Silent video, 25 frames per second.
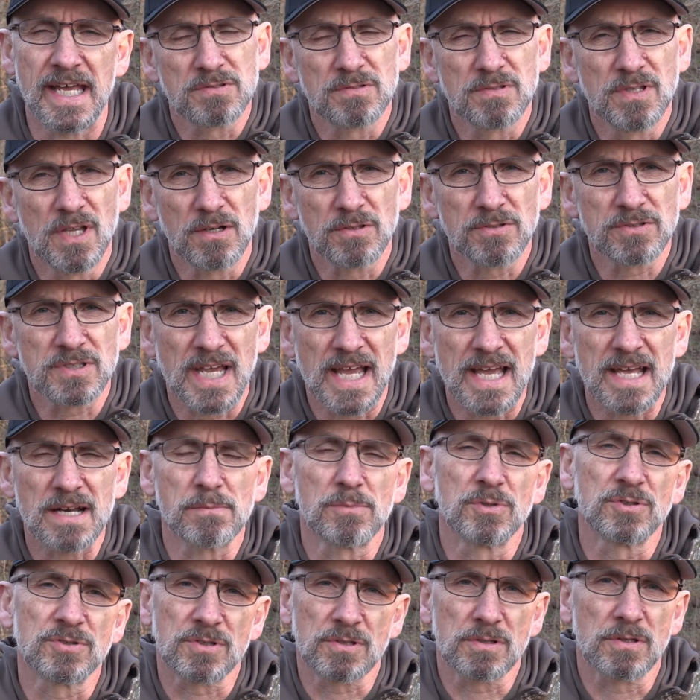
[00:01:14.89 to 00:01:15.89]
Those
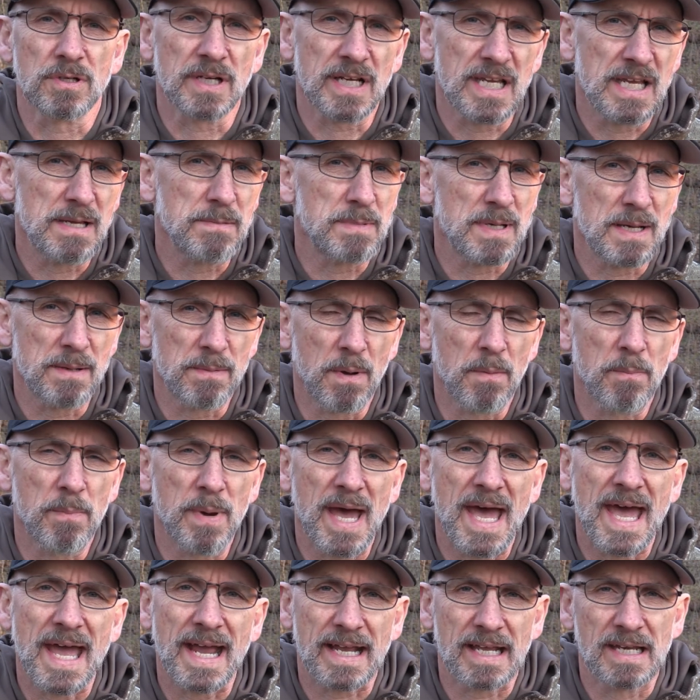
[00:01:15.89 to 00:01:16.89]
animals are going to keep coming
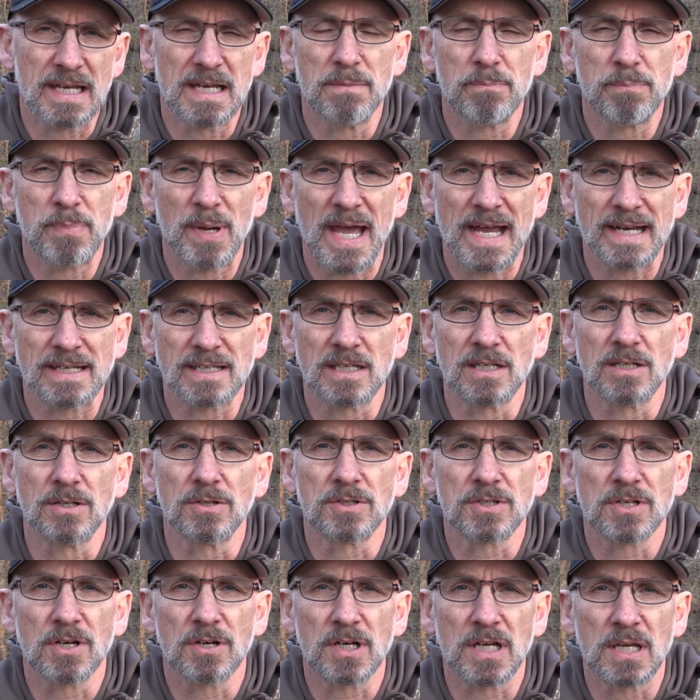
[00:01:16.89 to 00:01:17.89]
back and impacting your
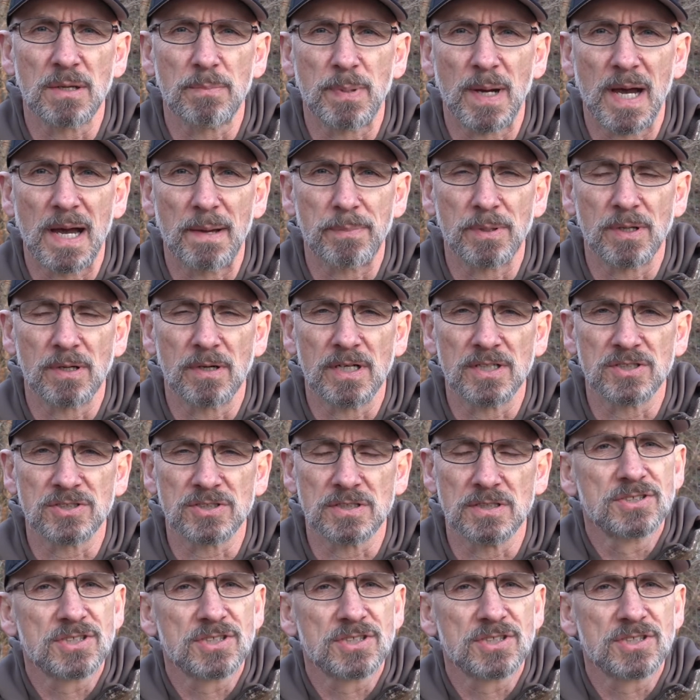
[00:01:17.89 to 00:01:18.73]
turkey population.